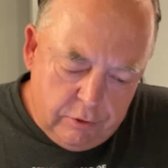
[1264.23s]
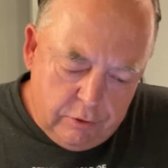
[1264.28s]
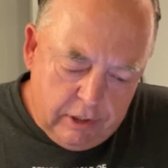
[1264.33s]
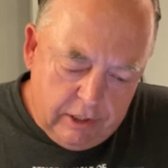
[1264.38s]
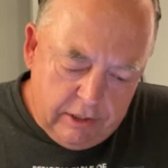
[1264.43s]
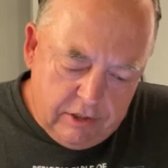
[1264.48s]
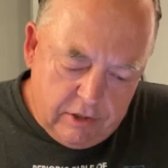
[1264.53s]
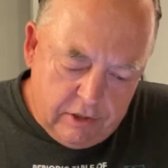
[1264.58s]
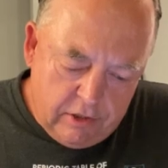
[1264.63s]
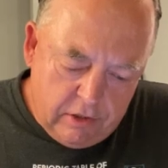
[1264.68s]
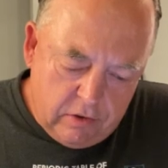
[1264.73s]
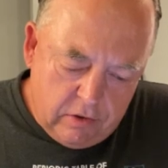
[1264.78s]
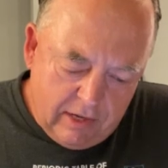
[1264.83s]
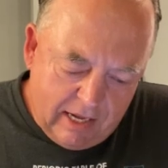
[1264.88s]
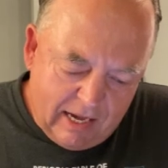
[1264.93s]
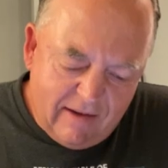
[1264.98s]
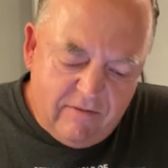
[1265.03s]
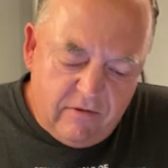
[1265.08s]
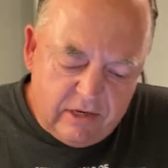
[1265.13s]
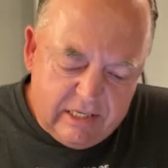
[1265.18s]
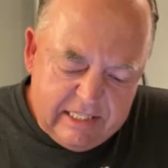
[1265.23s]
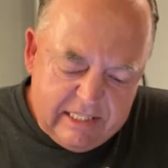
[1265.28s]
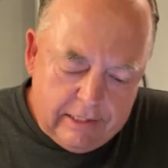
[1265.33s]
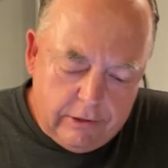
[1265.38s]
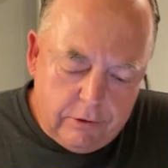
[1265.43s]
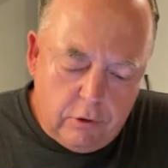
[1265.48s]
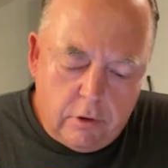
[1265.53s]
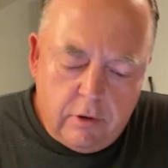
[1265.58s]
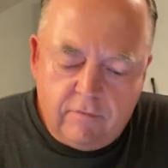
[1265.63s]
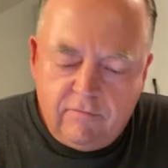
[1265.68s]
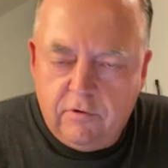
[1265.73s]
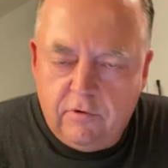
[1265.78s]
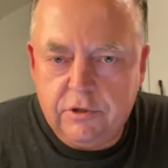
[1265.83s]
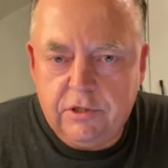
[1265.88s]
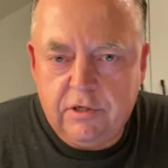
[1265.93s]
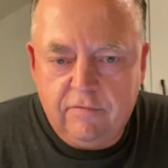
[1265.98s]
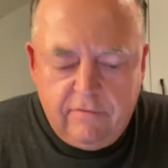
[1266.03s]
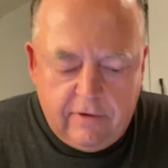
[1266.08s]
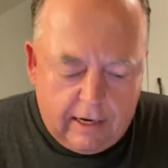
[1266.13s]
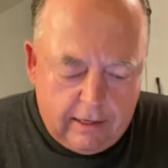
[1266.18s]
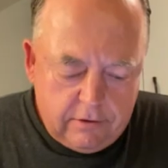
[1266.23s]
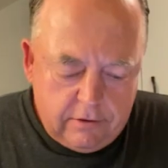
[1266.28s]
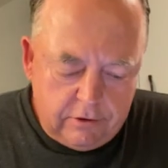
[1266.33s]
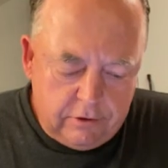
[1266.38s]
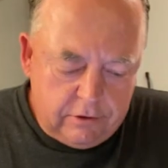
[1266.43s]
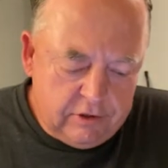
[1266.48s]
need to know every single conversion factor.